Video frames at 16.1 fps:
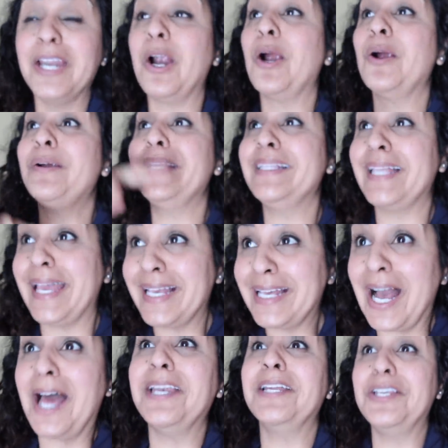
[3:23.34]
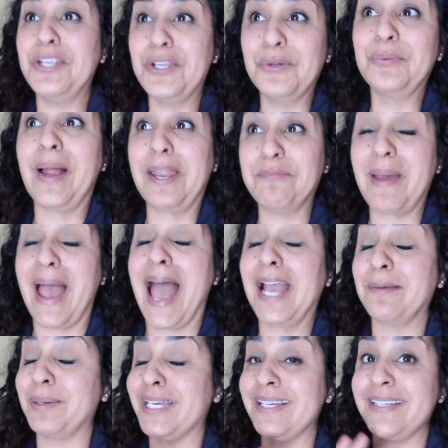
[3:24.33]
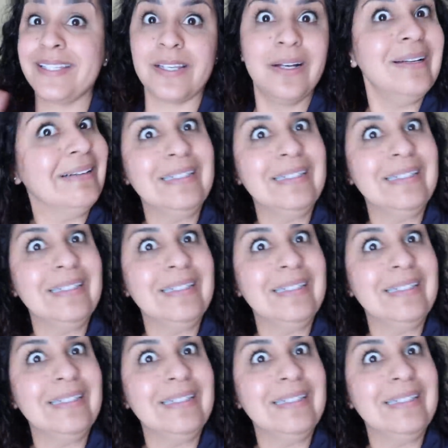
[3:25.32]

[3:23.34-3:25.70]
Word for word: had already like gotten a new red bag because